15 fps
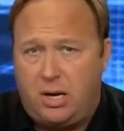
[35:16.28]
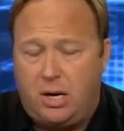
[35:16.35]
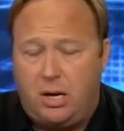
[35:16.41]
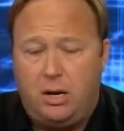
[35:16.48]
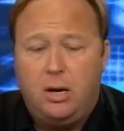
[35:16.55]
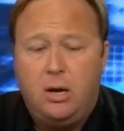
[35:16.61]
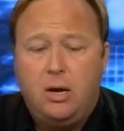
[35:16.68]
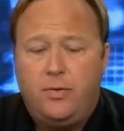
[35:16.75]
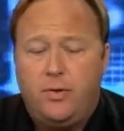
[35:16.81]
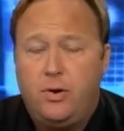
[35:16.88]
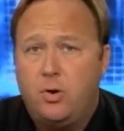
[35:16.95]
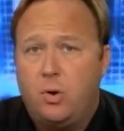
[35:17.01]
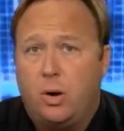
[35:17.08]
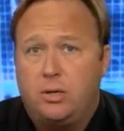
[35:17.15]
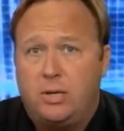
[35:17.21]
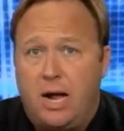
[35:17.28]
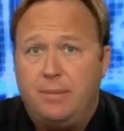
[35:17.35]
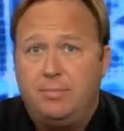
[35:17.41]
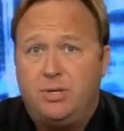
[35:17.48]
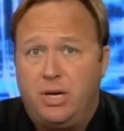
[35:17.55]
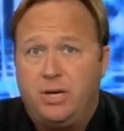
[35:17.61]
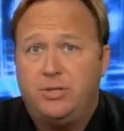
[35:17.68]
Uh, the New York
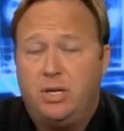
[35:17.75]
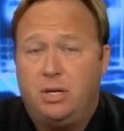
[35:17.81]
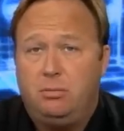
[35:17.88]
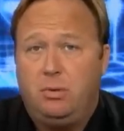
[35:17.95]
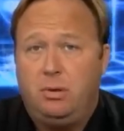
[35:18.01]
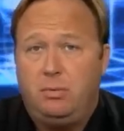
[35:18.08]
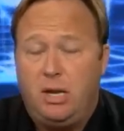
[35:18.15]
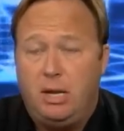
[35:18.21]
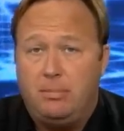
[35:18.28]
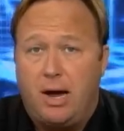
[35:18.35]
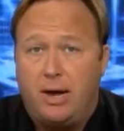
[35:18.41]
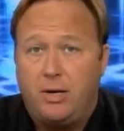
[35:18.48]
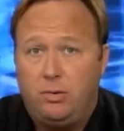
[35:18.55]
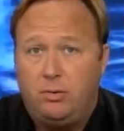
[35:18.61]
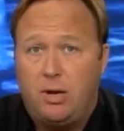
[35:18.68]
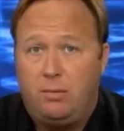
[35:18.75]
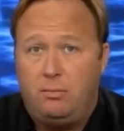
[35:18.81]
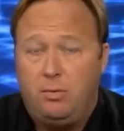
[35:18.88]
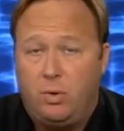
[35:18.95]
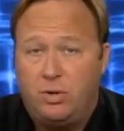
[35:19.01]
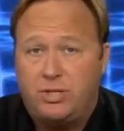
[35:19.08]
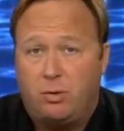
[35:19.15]
Times says that anybody who
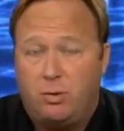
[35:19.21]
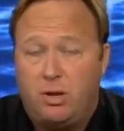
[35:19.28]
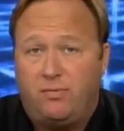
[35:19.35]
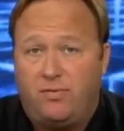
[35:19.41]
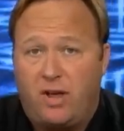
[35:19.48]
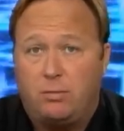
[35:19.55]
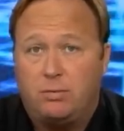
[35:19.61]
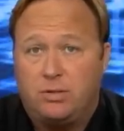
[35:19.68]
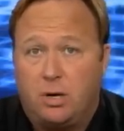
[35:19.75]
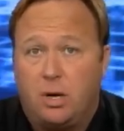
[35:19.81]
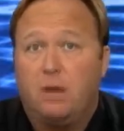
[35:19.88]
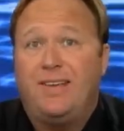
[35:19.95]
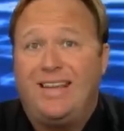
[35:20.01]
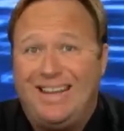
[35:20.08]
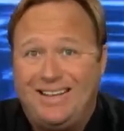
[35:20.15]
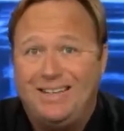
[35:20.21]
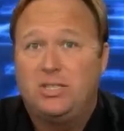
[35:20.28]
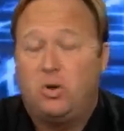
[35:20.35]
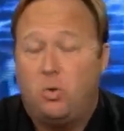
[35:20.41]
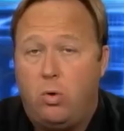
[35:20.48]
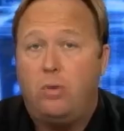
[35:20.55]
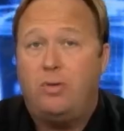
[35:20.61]
does, wants to get rid of the Federal Reserve
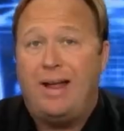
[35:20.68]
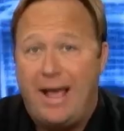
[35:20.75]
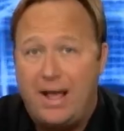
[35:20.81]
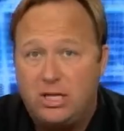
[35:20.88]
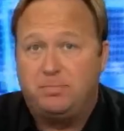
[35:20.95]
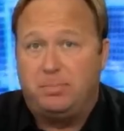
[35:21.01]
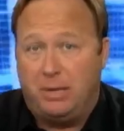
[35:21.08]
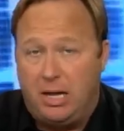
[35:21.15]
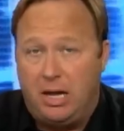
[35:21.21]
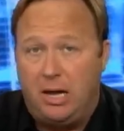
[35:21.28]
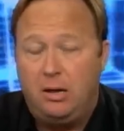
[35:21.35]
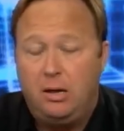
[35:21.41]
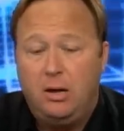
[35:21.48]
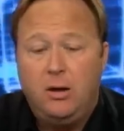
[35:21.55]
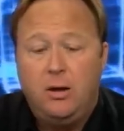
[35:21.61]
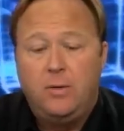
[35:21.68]
is, quote, Hezbollah.